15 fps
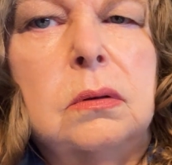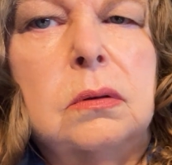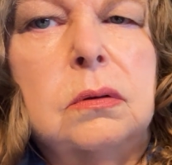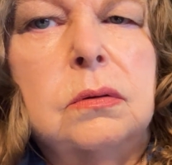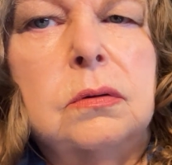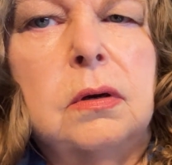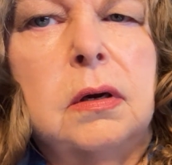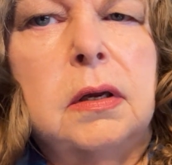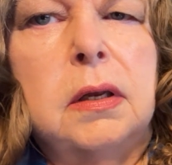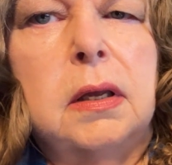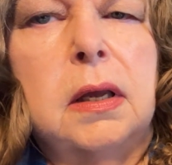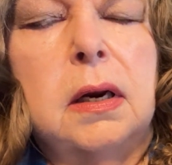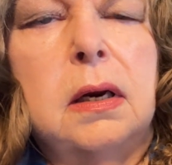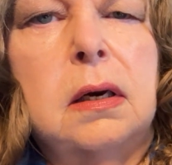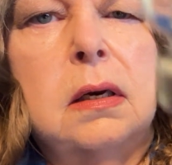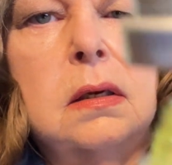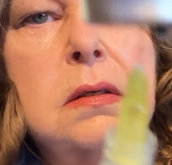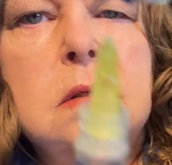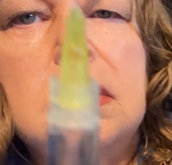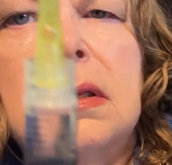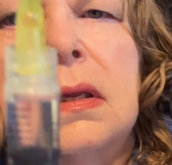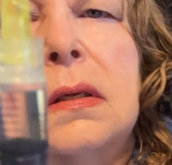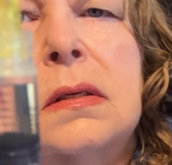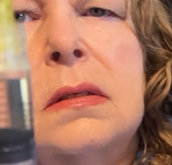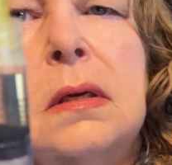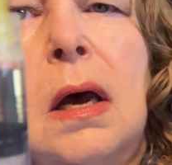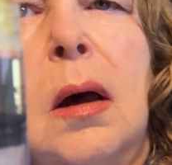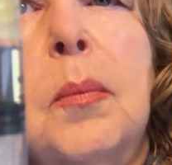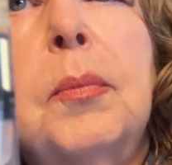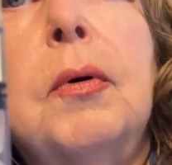Try and get it into the
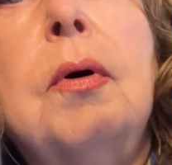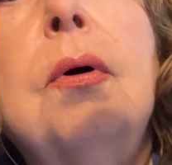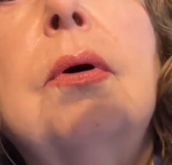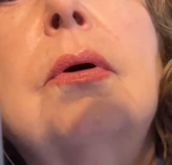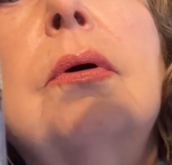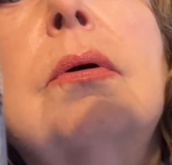stopper.